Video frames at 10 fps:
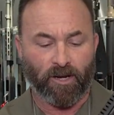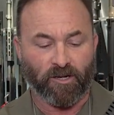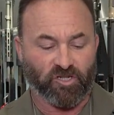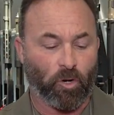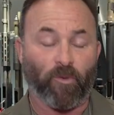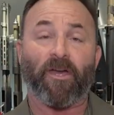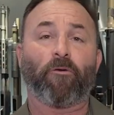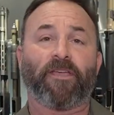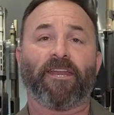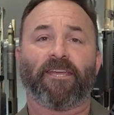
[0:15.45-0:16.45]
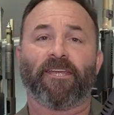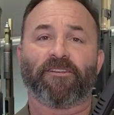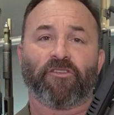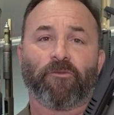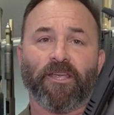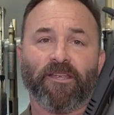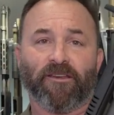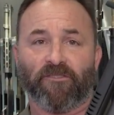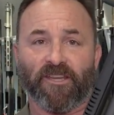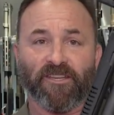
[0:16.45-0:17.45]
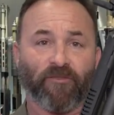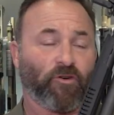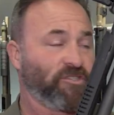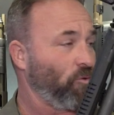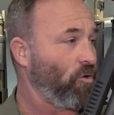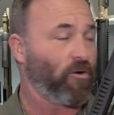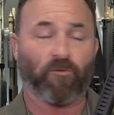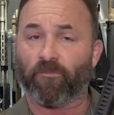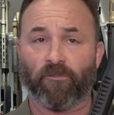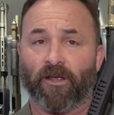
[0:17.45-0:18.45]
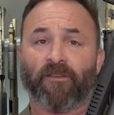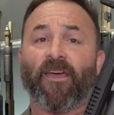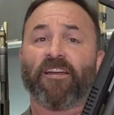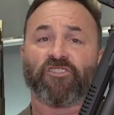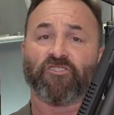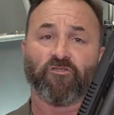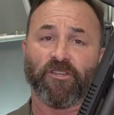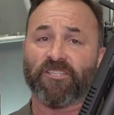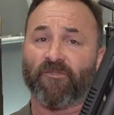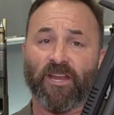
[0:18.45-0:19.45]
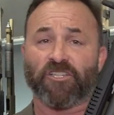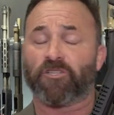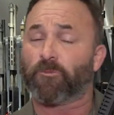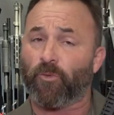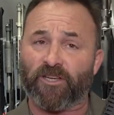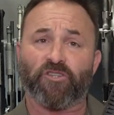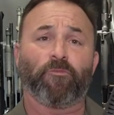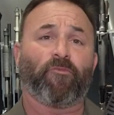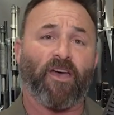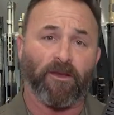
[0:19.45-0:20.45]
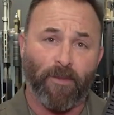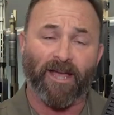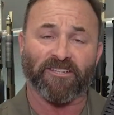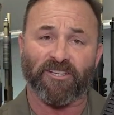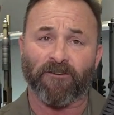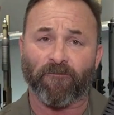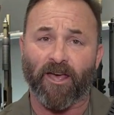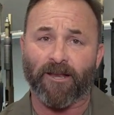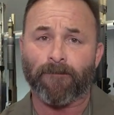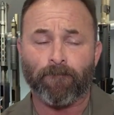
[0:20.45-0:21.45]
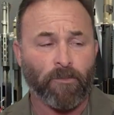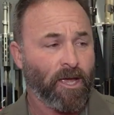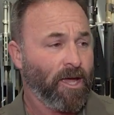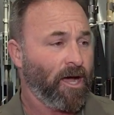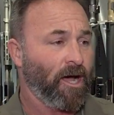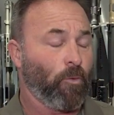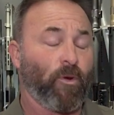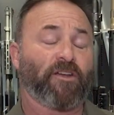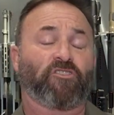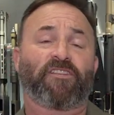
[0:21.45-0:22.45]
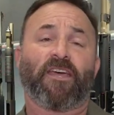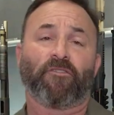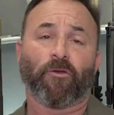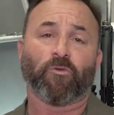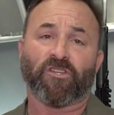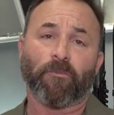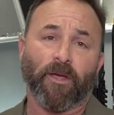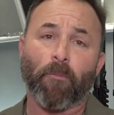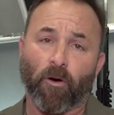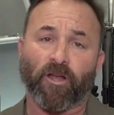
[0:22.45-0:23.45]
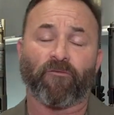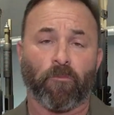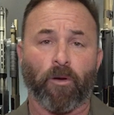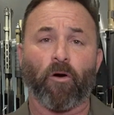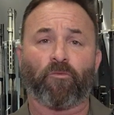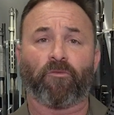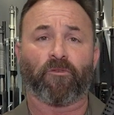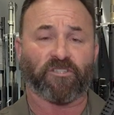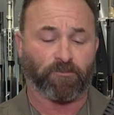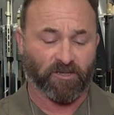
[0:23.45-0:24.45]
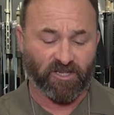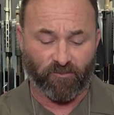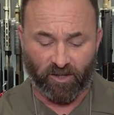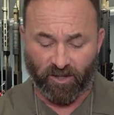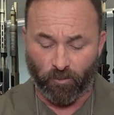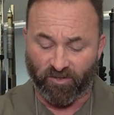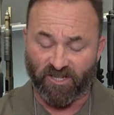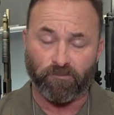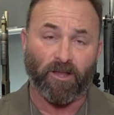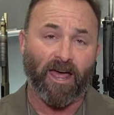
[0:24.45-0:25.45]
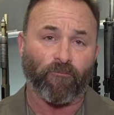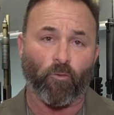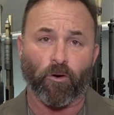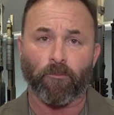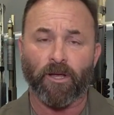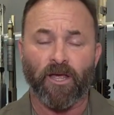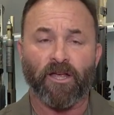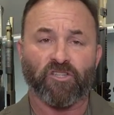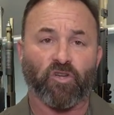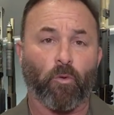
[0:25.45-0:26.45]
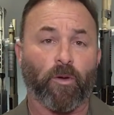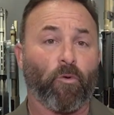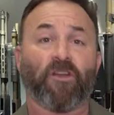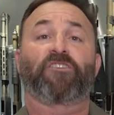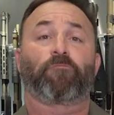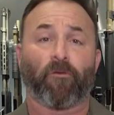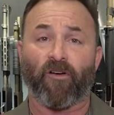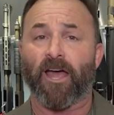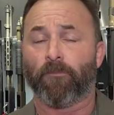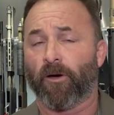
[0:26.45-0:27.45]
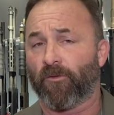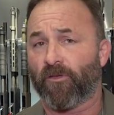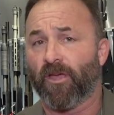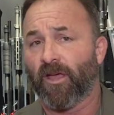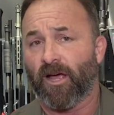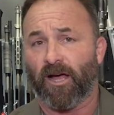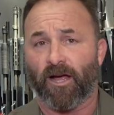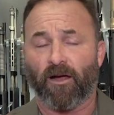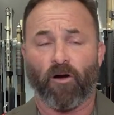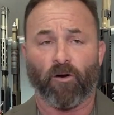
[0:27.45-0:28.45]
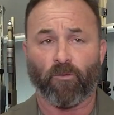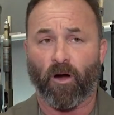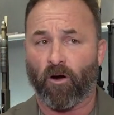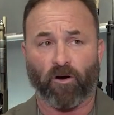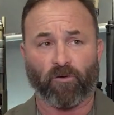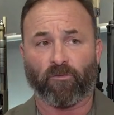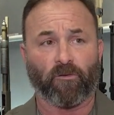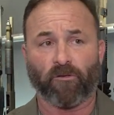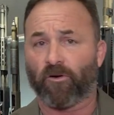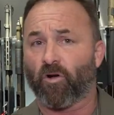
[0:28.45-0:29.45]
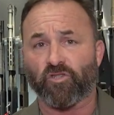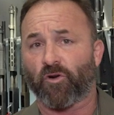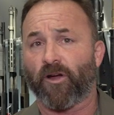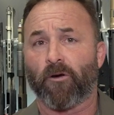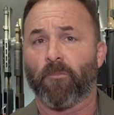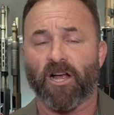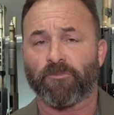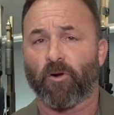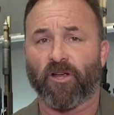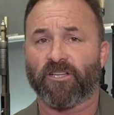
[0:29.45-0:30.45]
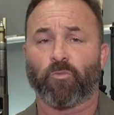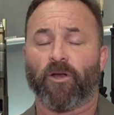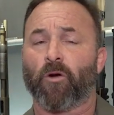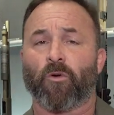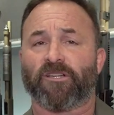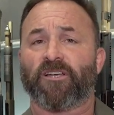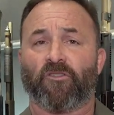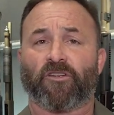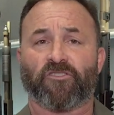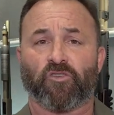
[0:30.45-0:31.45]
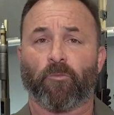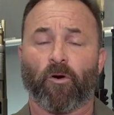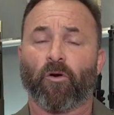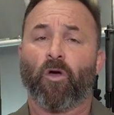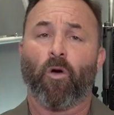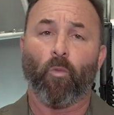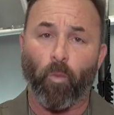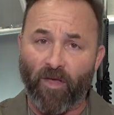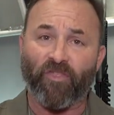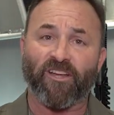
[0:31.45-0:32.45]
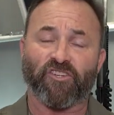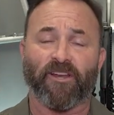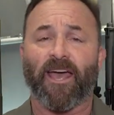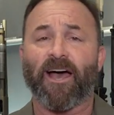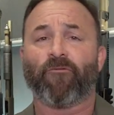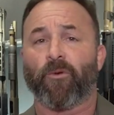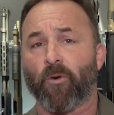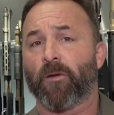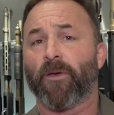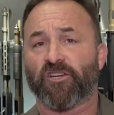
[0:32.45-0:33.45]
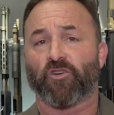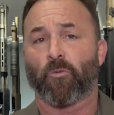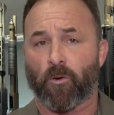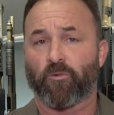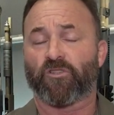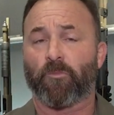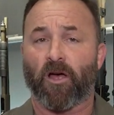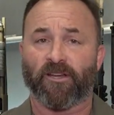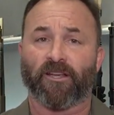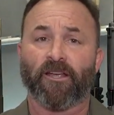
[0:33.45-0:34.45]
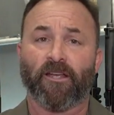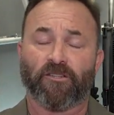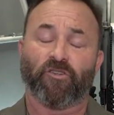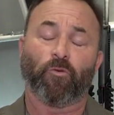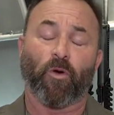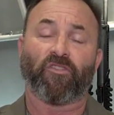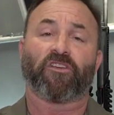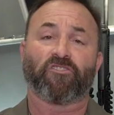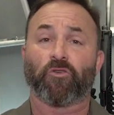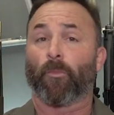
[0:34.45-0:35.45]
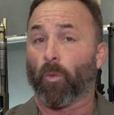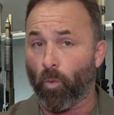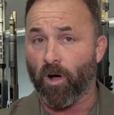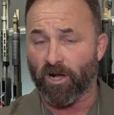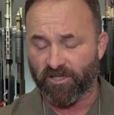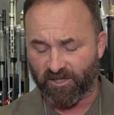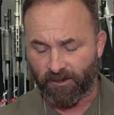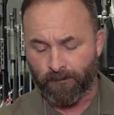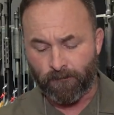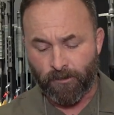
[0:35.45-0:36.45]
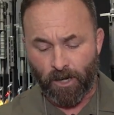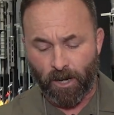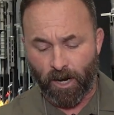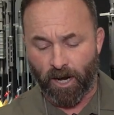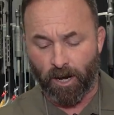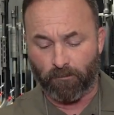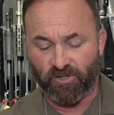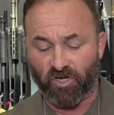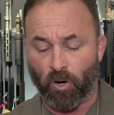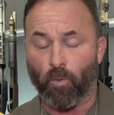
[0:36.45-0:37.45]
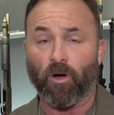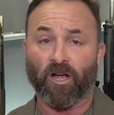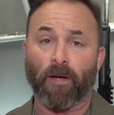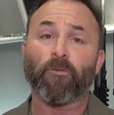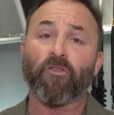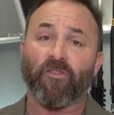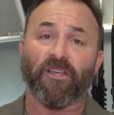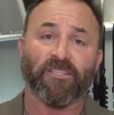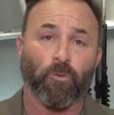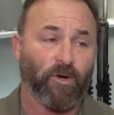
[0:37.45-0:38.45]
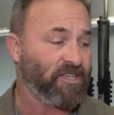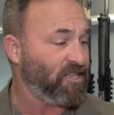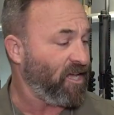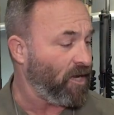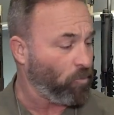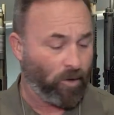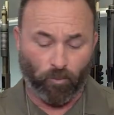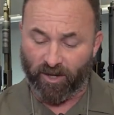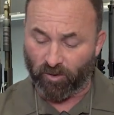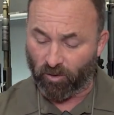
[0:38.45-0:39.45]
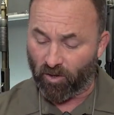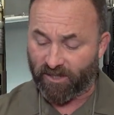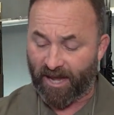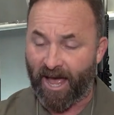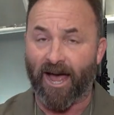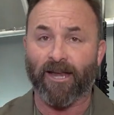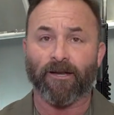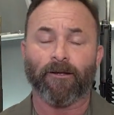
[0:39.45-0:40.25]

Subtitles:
So without getting into the difference or advantages or disadvantages between tube-fed and magazine-fed, we understand that there was going to be a market for both, specifically with this platform, so we wanted to provide both. Our culture here at Mossberg is we don't want to tell the consumer what they should have. We want to make sure we're responding to what the consumer wants. So a couple of the things that we did when we looked at